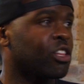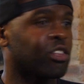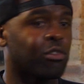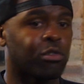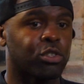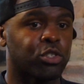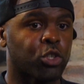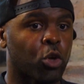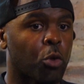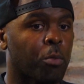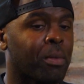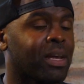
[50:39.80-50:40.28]
there are
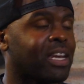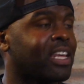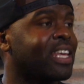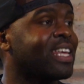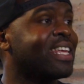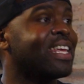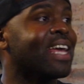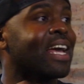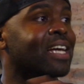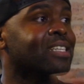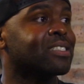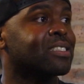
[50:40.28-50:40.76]
so many
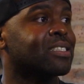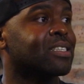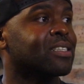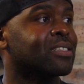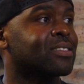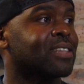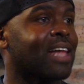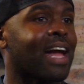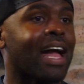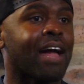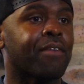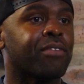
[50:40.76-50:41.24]
yeses
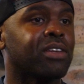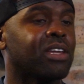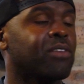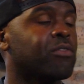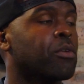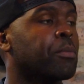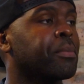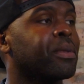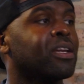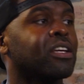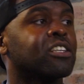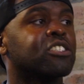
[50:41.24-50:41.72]
that haven't
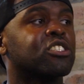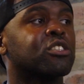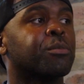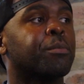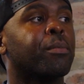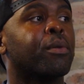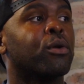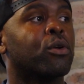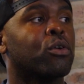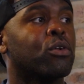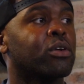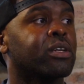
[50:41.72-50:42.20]
even been
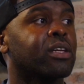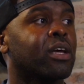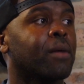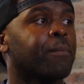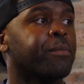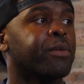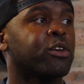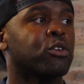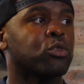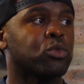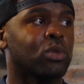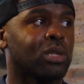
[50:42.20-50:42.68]
explored yet,
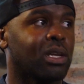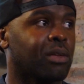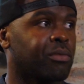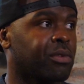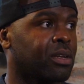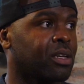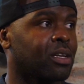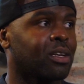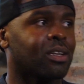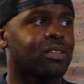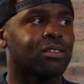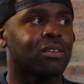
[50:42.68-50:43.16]
because we're
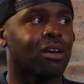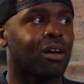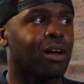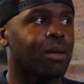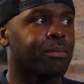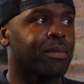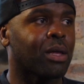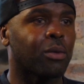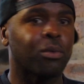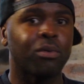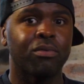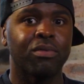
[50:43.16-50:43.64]
living in a time
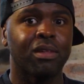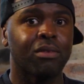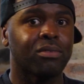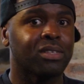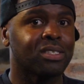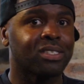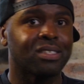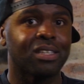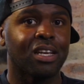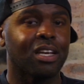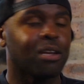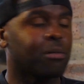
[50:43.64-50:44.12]
that we've never
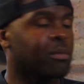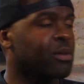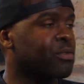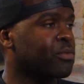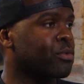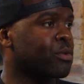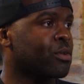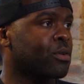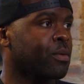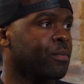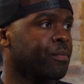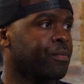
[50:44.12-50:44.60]
seen
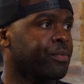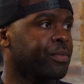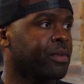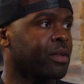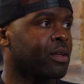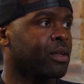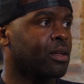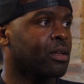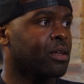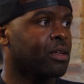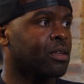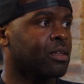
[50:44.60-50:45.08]
before.
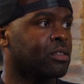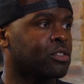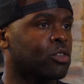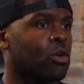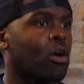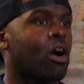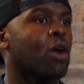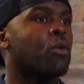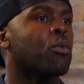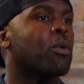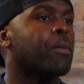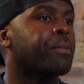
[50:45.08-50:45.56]
Wow. So
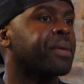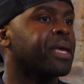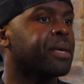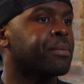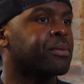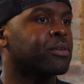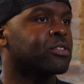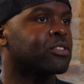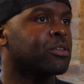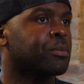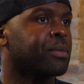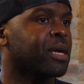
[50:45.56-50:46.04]
I want
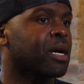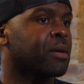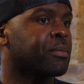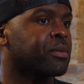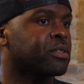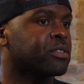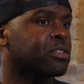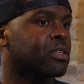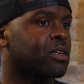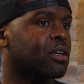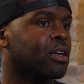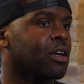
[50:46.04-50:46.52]
people to be able
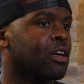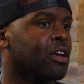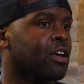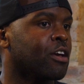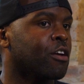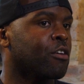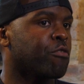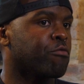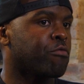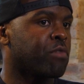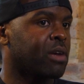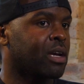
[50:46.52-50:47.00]
to
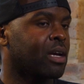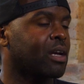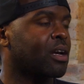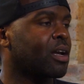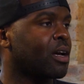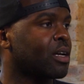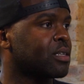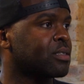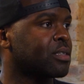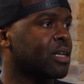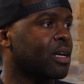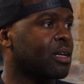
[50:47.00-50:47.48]

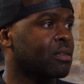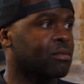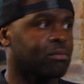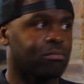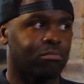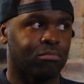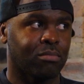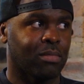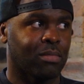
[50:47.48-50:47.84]
realize that